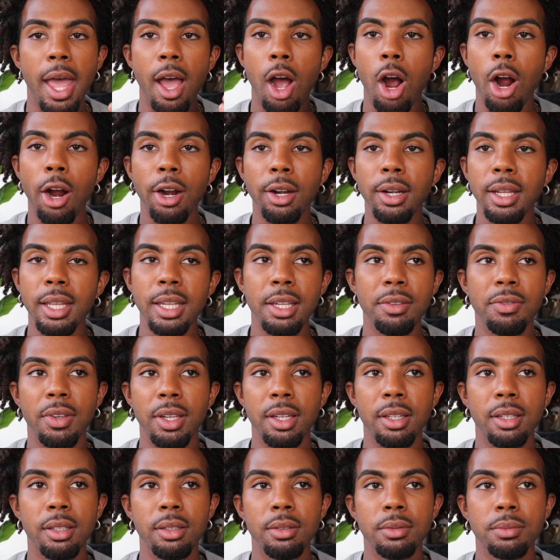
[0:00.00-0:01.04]
aren't
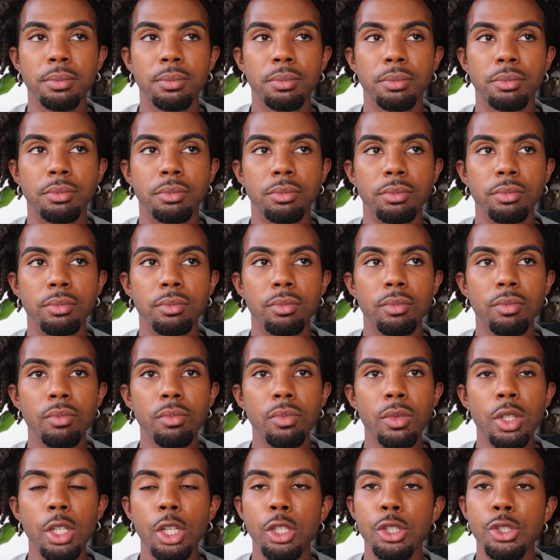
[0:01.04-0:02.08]
even
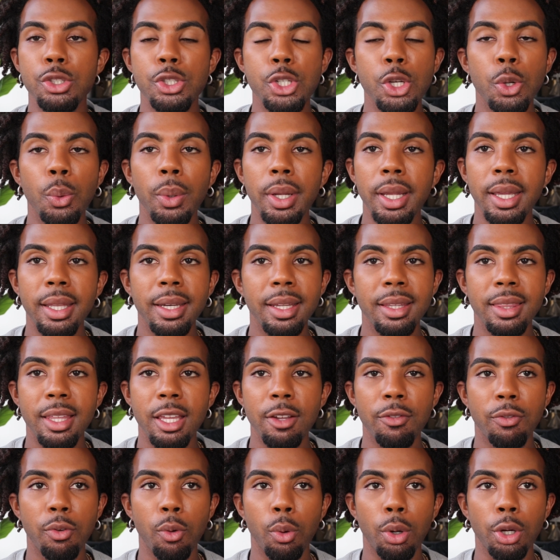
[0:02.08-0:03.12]
doing
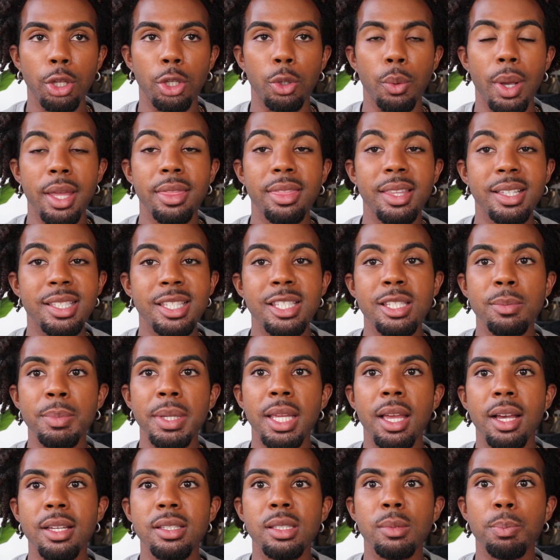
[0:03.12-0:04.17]
anything for you. And this is
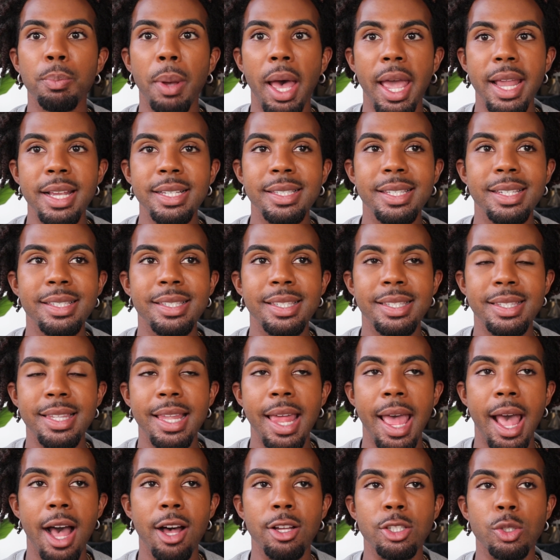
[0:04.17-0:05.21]
because Pisces is in
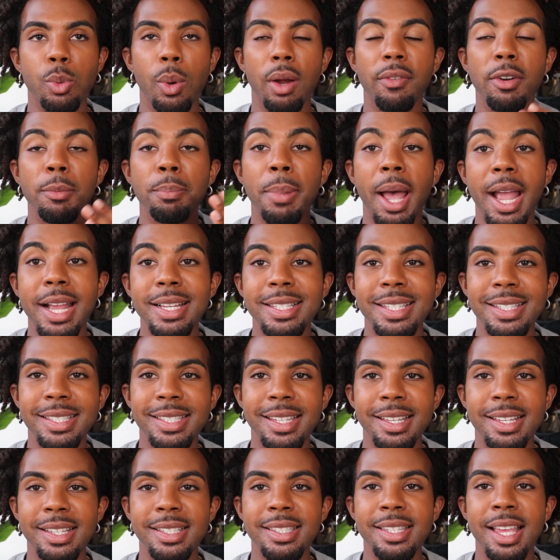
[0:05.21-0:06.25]
the house. Wherever Pisces
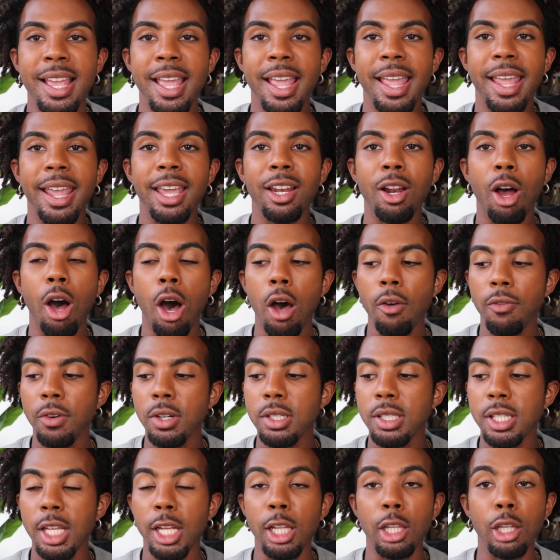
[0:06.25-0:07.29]
is, it
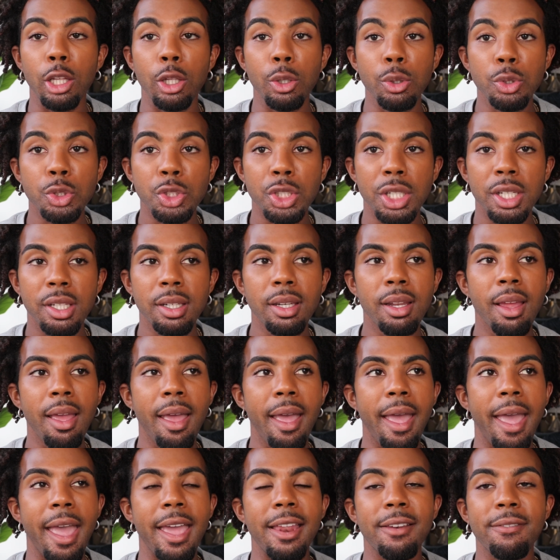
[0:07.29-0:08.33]
offers illusion
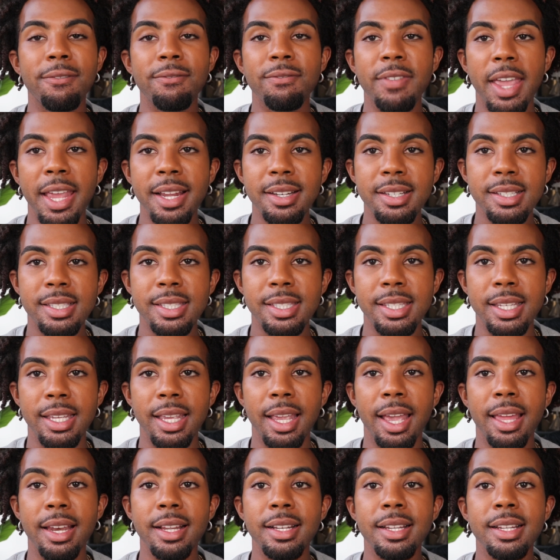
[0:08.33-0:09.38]
and
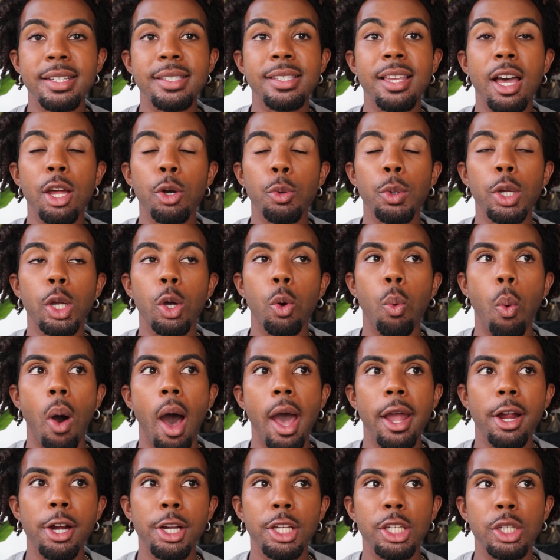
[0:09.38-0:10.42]
fantasy, and it is going to
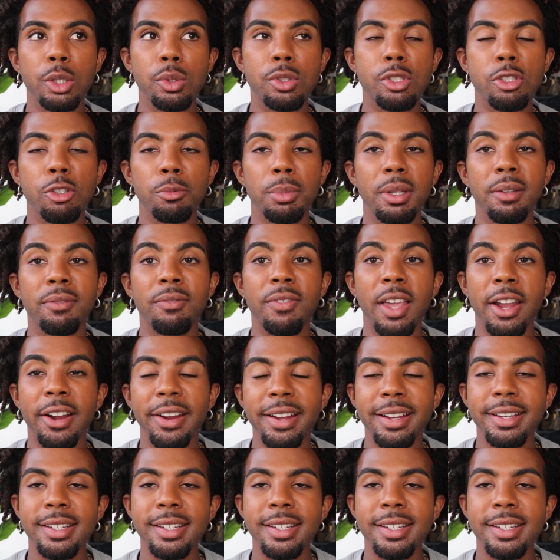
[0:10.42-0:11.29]
require you to be very